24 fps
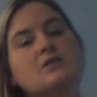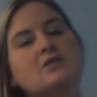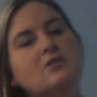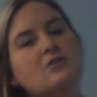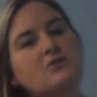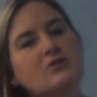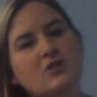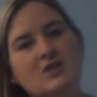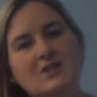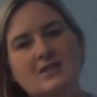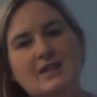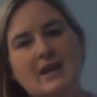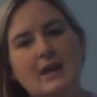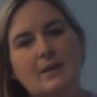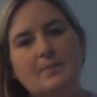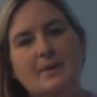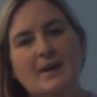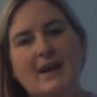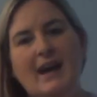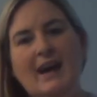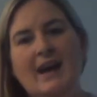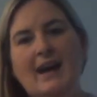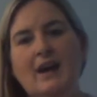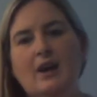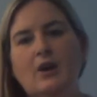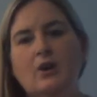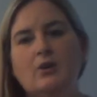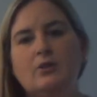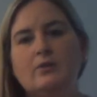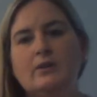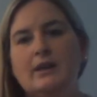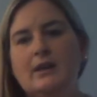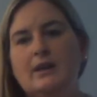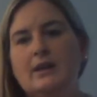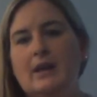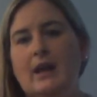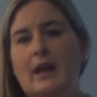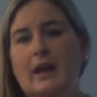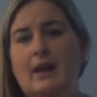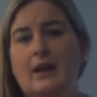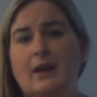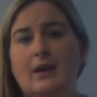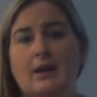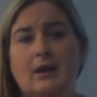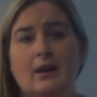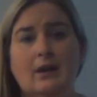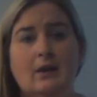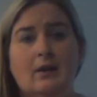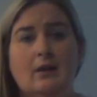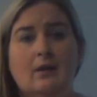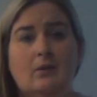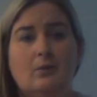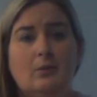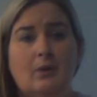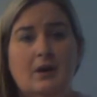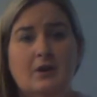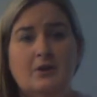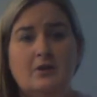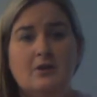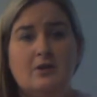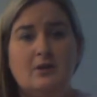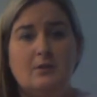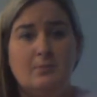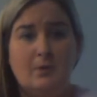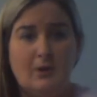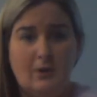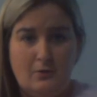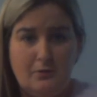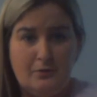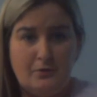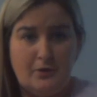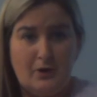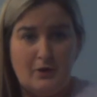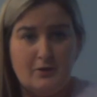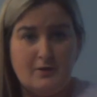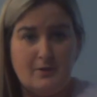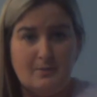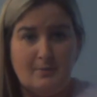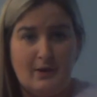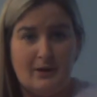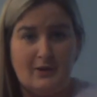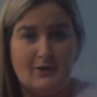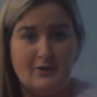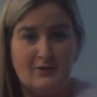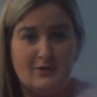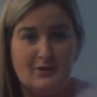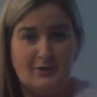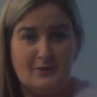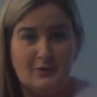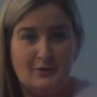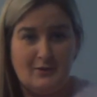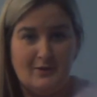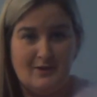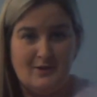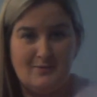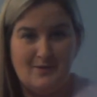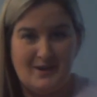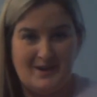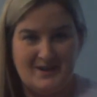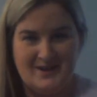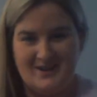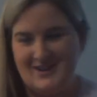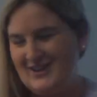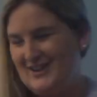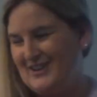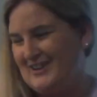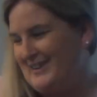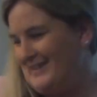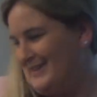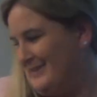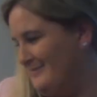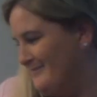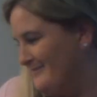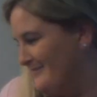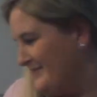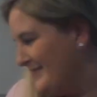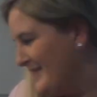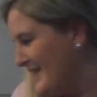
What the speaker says: So just keep an eye on it, and while you're in the mood, throw some burgers on the grill while you're cooking them.